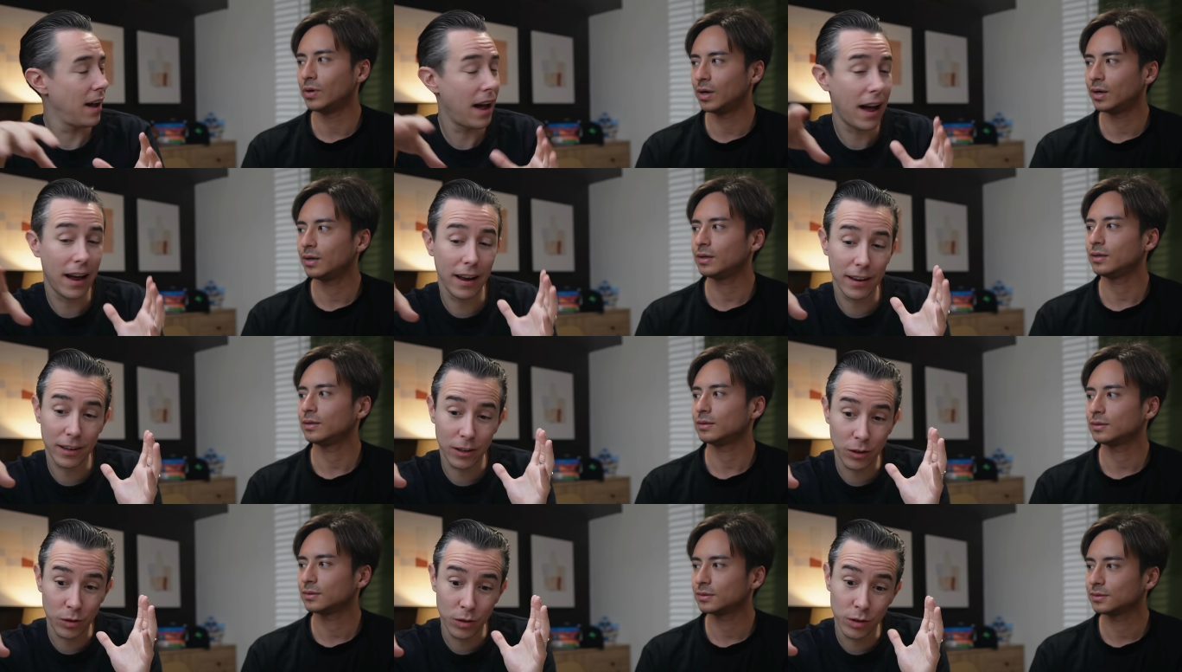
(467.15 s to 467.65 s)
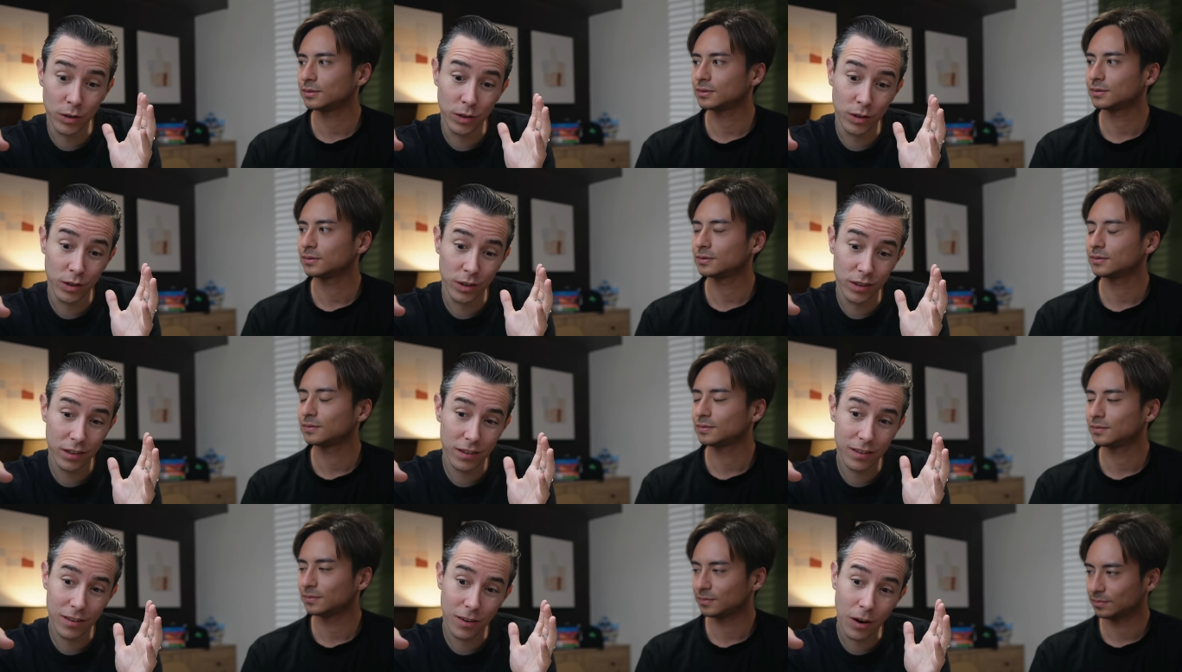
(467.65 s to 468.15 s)
Speaker 1: at your
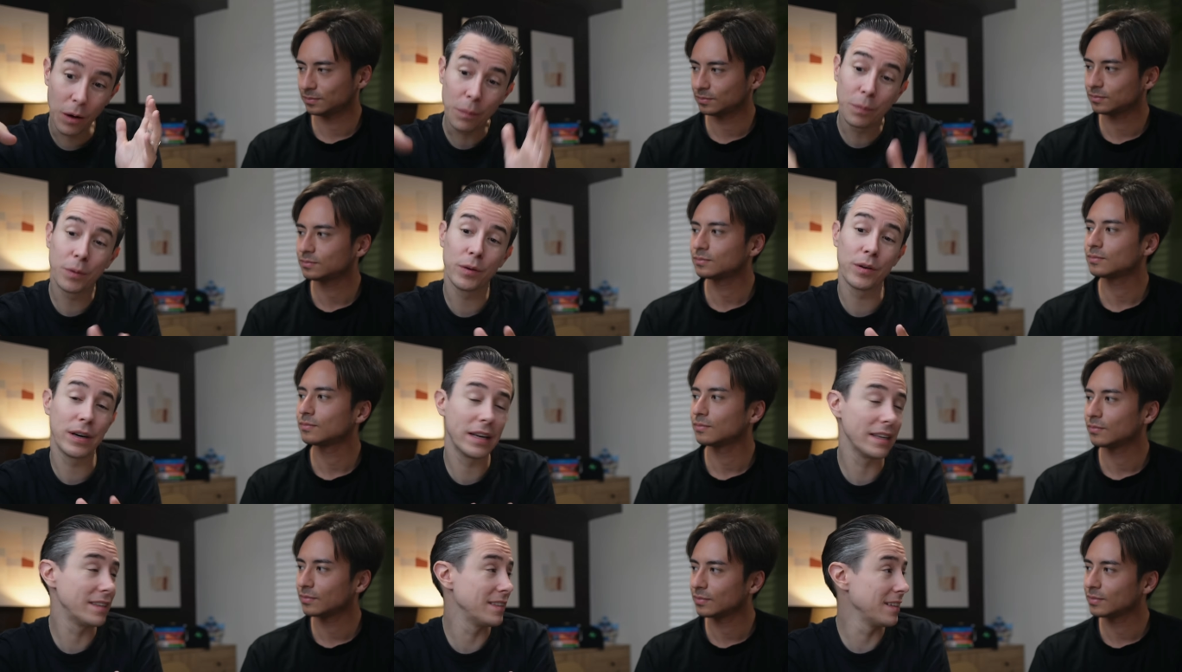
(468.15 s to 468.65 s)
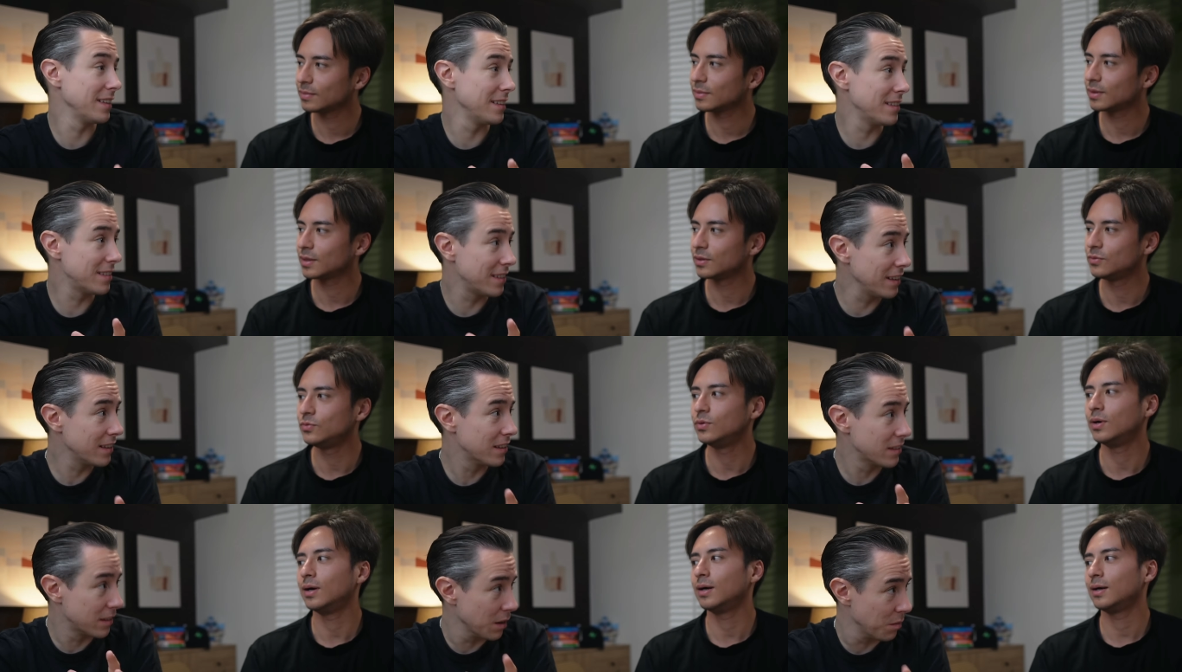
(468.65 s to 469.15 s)
operating
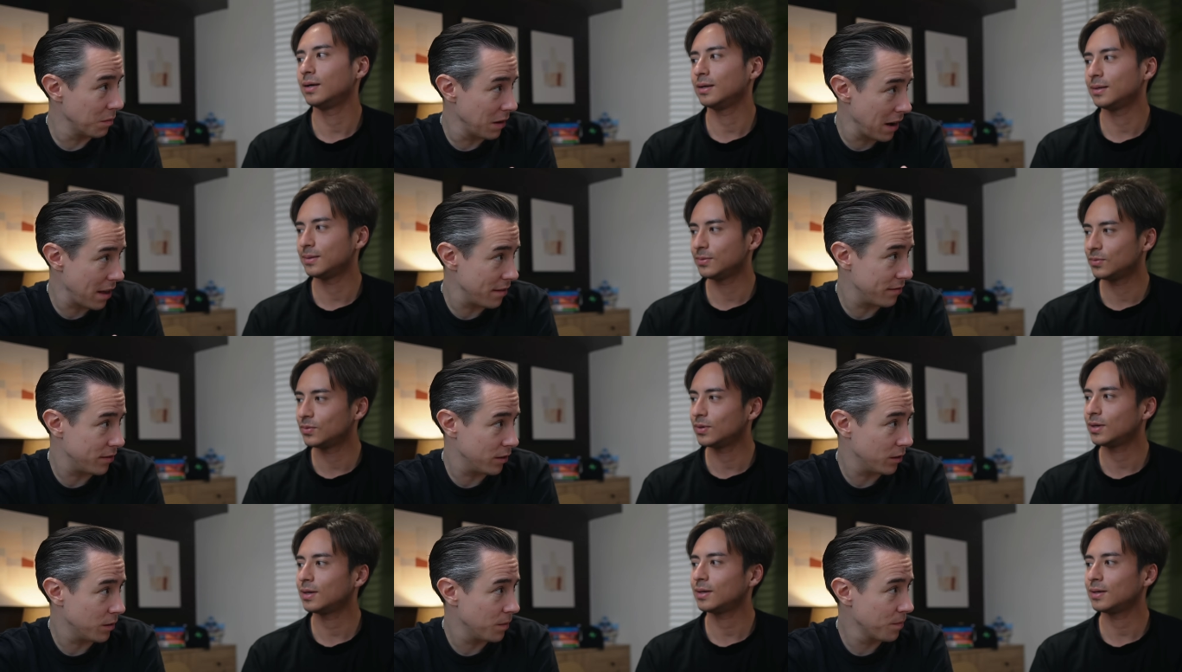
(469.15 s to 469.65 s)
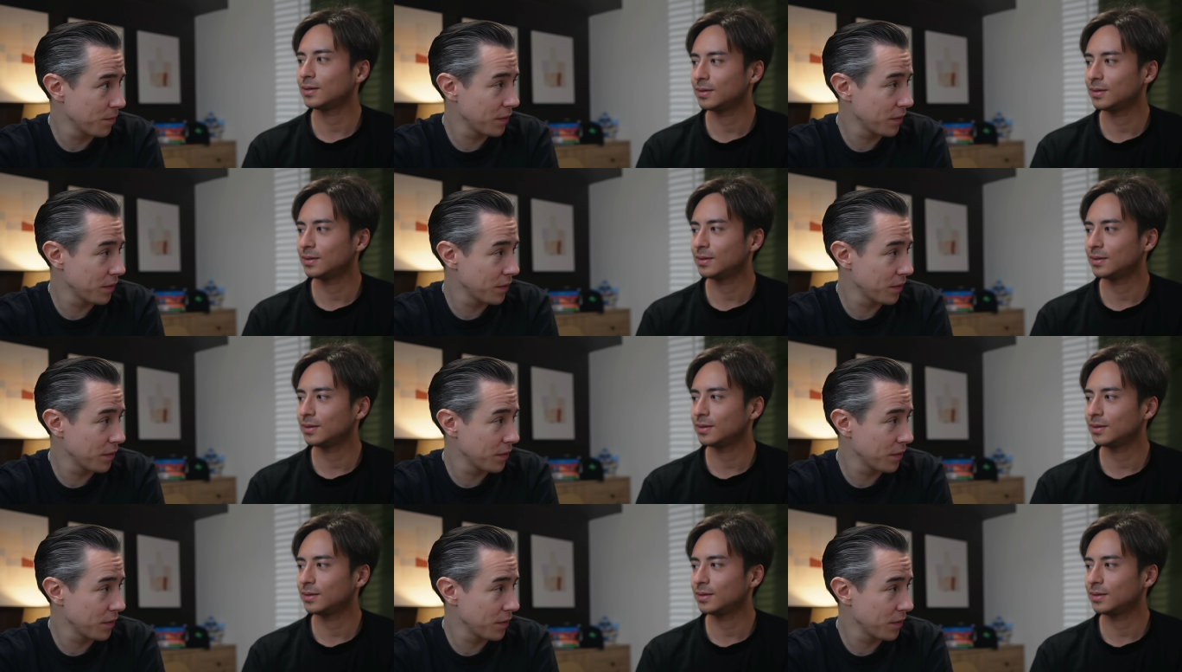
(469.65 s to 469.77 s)
system right, level. Right.